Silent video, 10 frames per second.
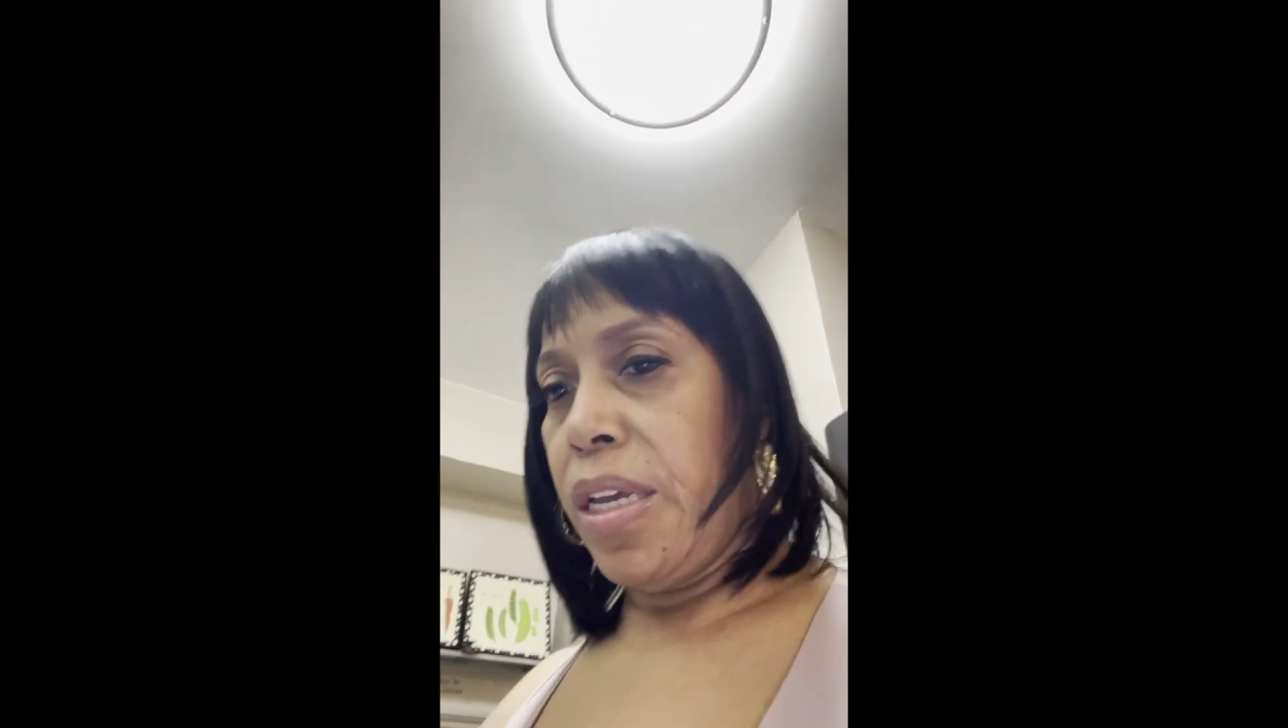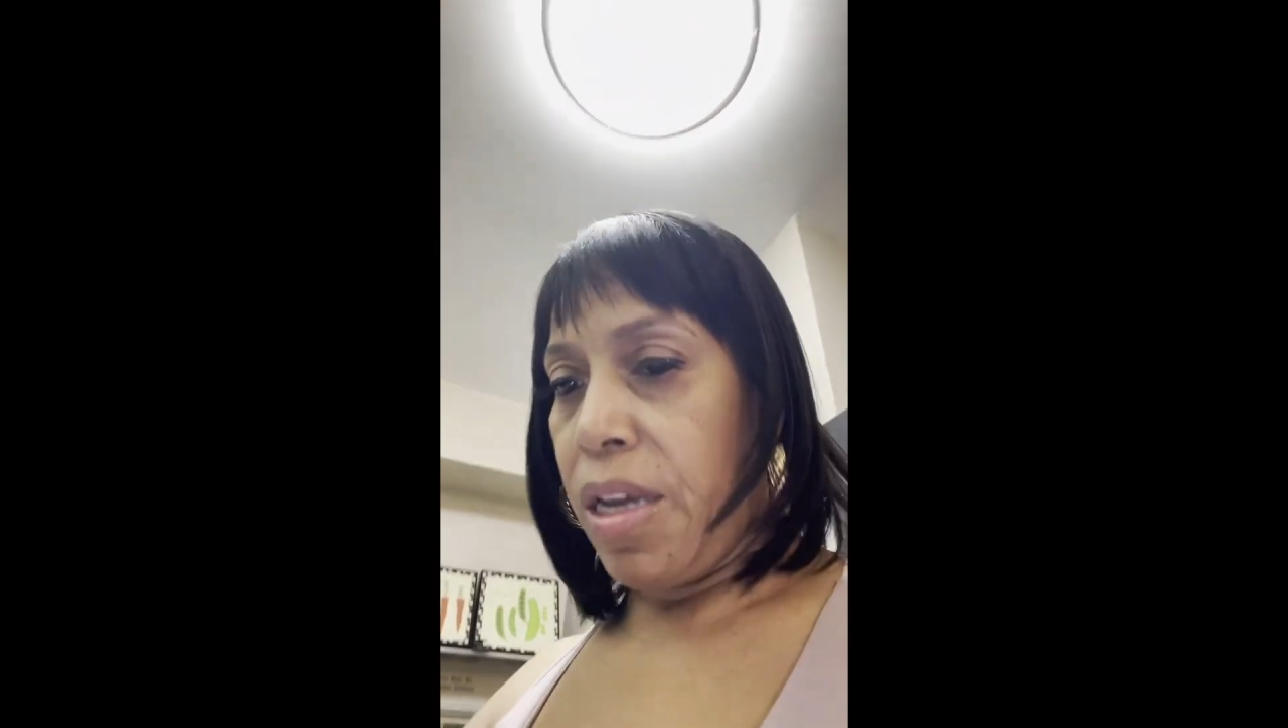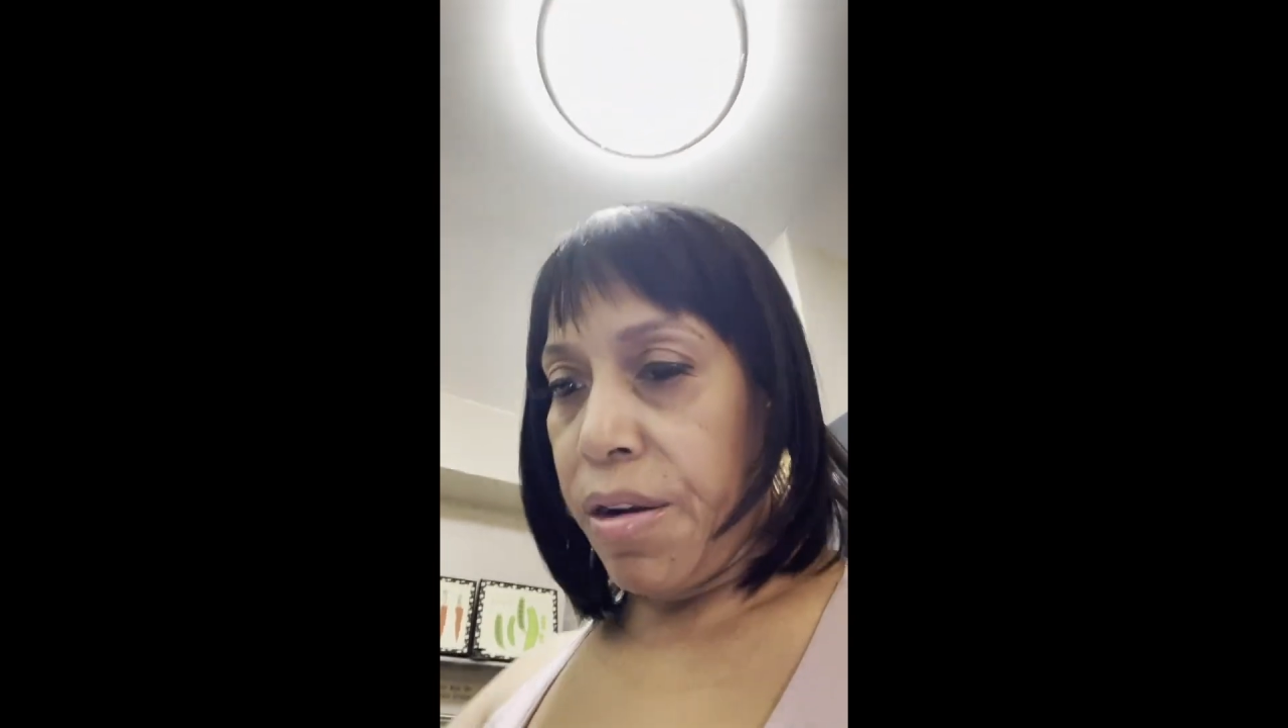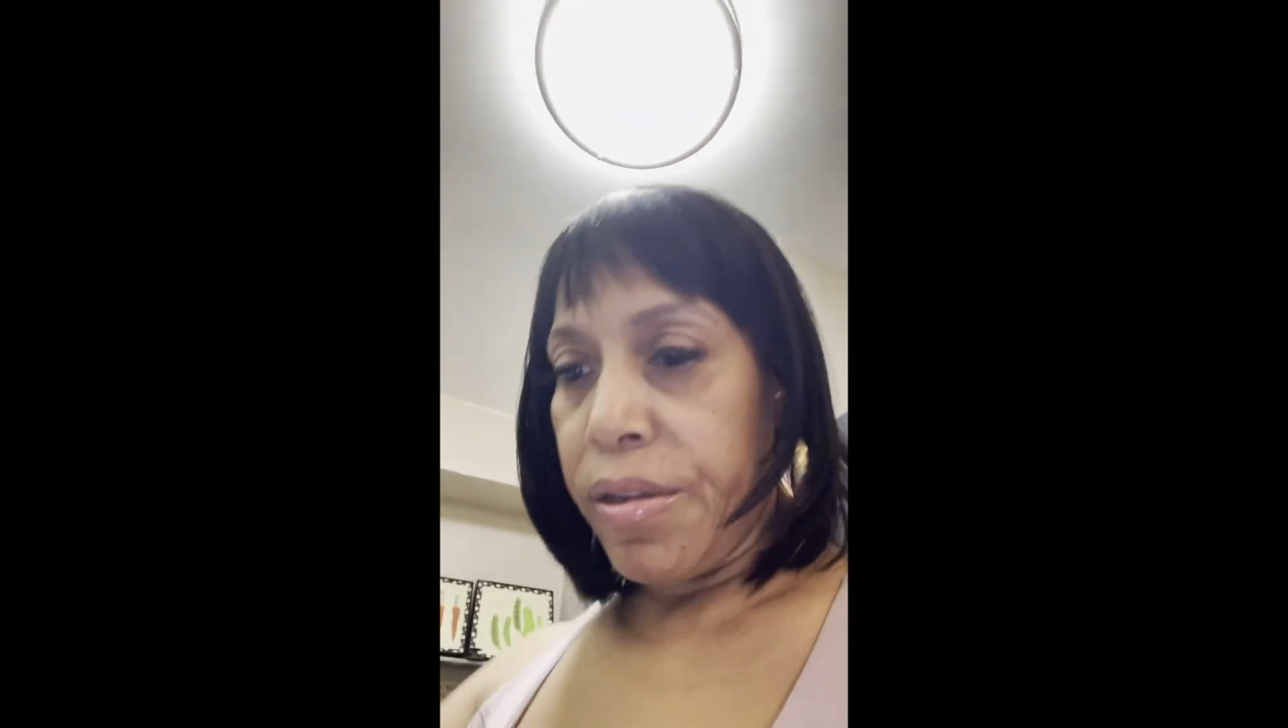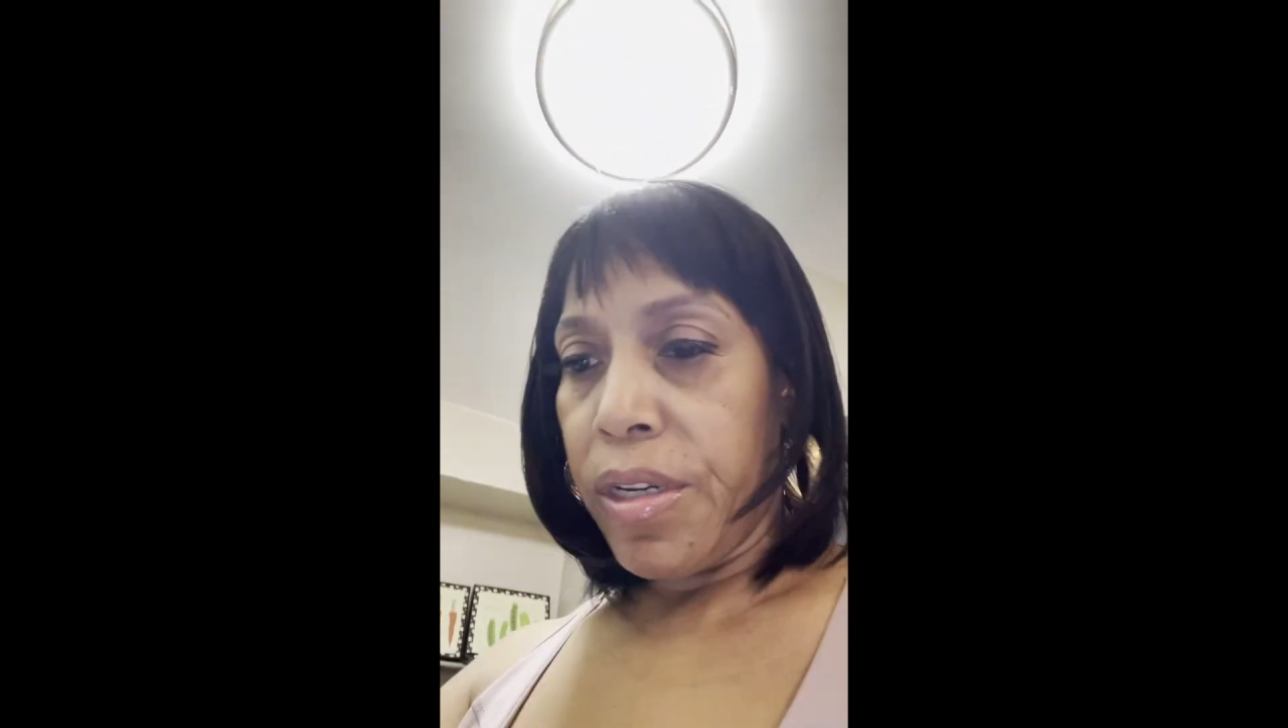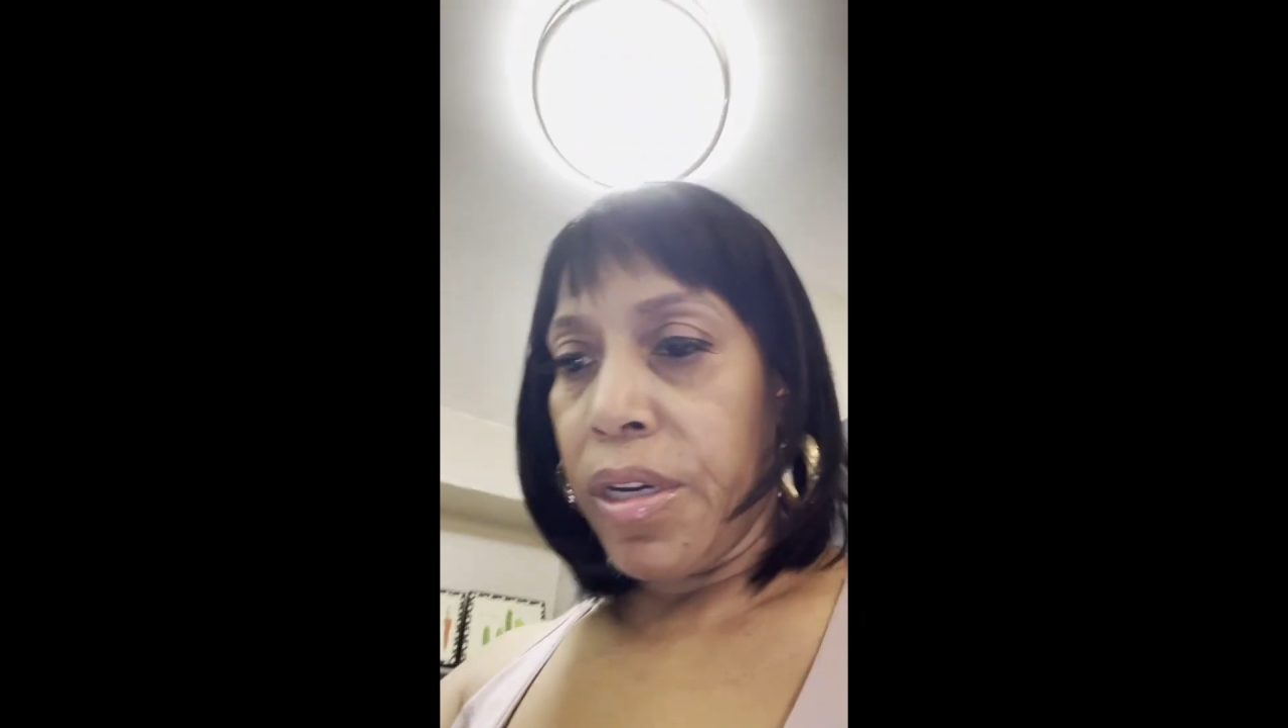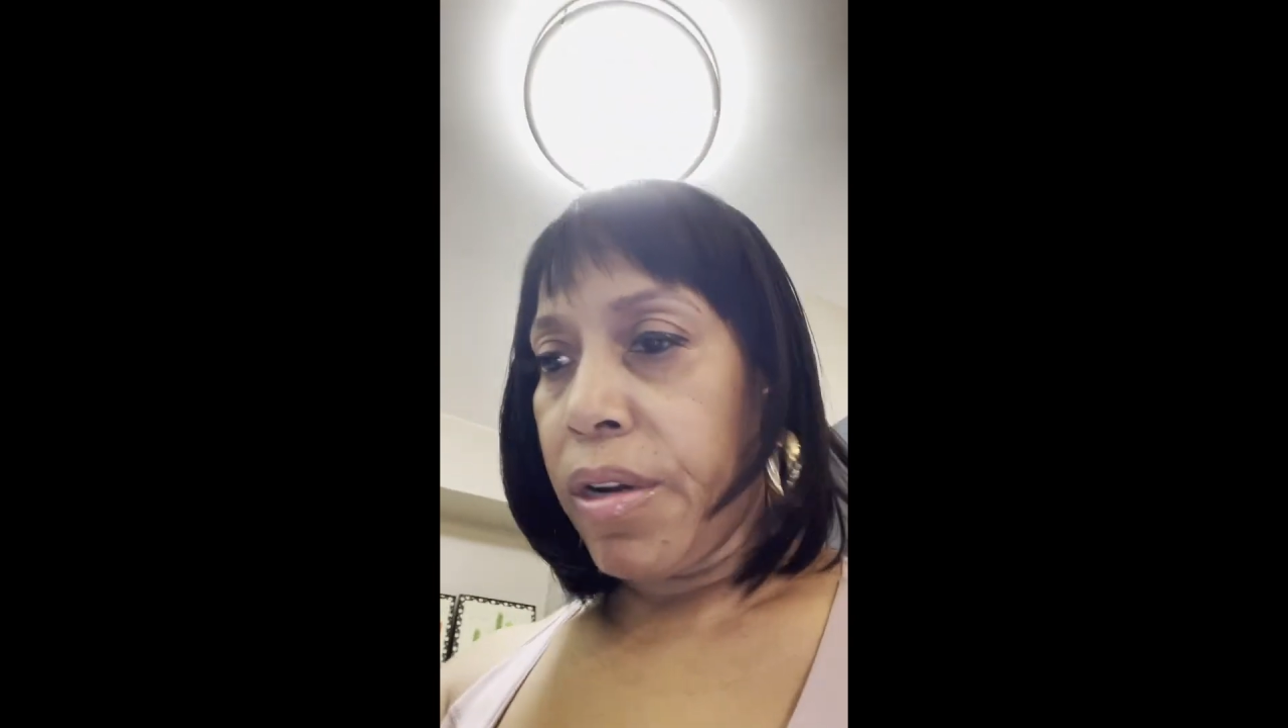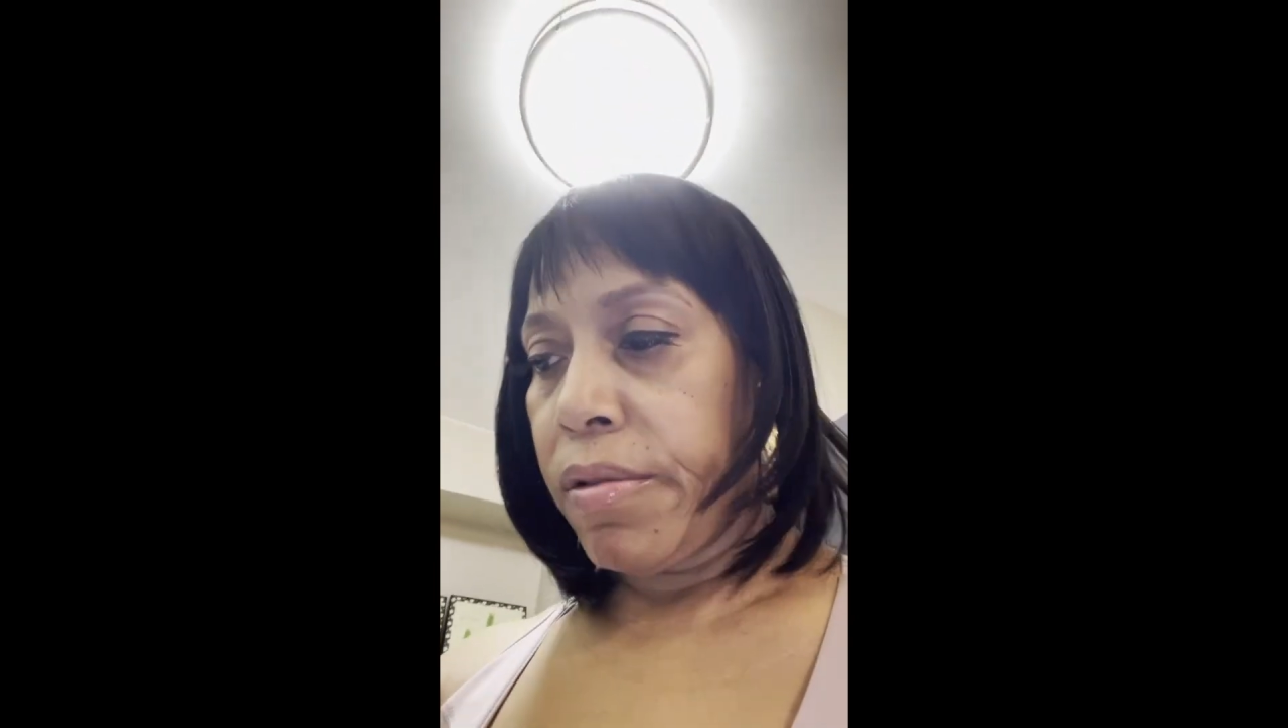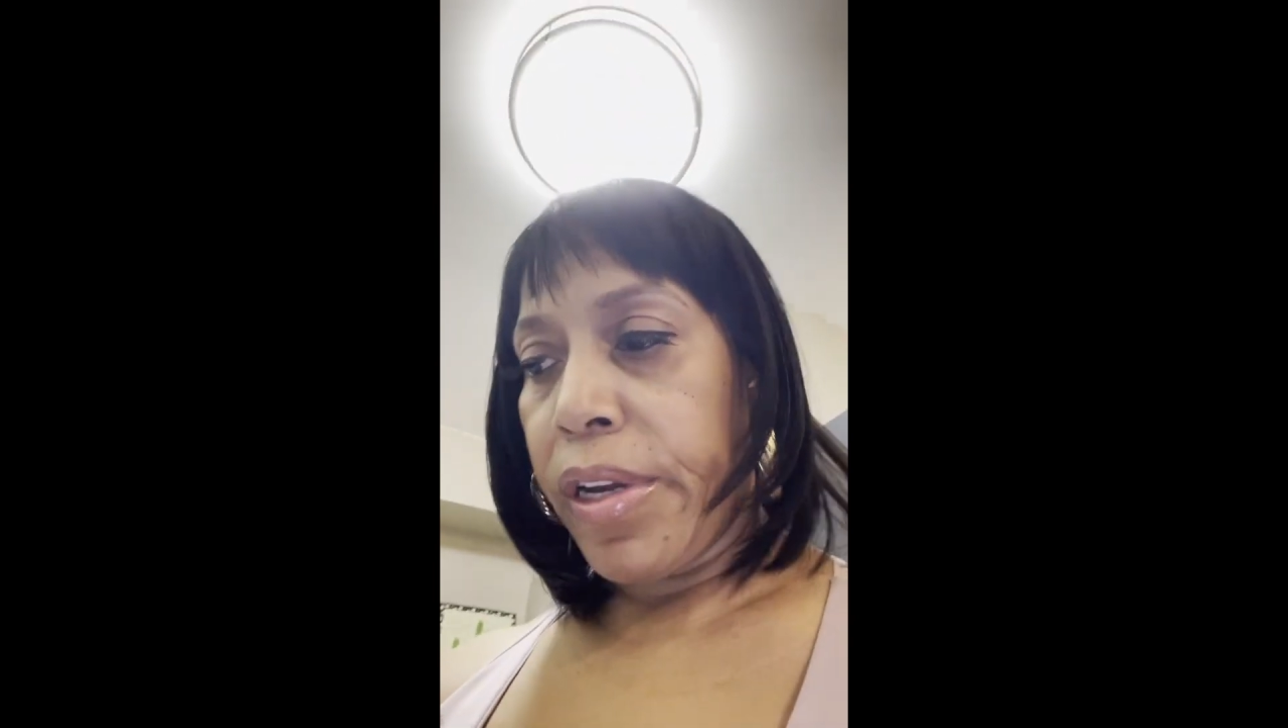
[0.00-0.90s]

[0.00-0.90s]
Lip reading: years ago